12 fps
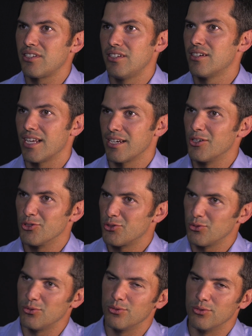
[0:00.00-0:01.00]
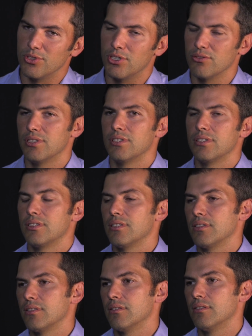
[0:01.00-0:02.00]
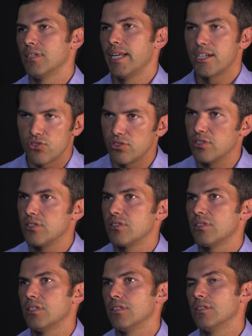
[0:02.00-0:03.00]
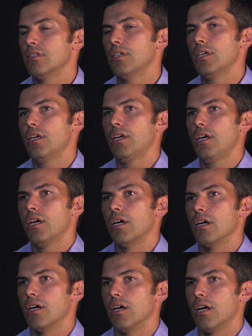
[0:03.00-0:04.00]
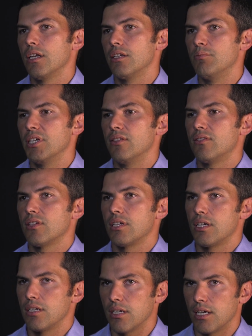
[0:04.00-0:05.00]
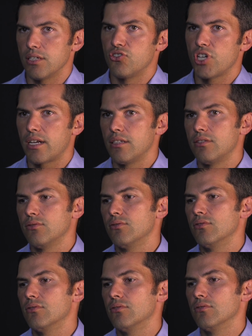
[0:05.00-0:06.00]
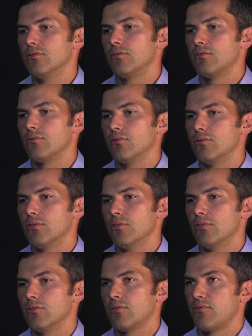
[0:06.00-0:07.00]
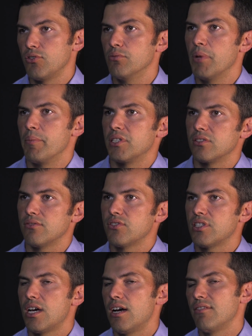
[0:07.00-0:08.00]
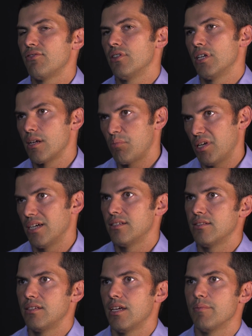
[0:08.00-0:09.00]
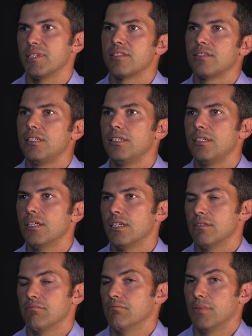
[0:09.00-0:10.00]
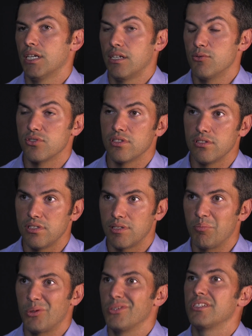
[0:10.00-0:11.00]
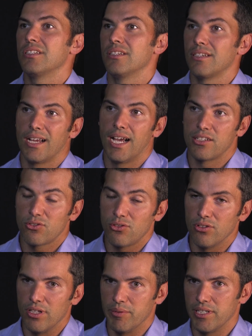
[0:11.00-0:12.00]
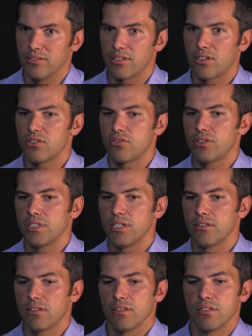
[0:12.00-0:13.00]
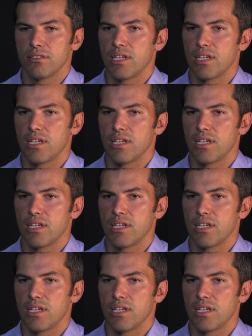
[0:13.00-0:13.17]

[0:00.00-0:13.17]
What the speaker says: here and I got to know the lecturers and a little bit, and I chatted to a few members of staff, then I applied to the MSc, and it wasn't disappointing at all. I mean, on the contrary, I think the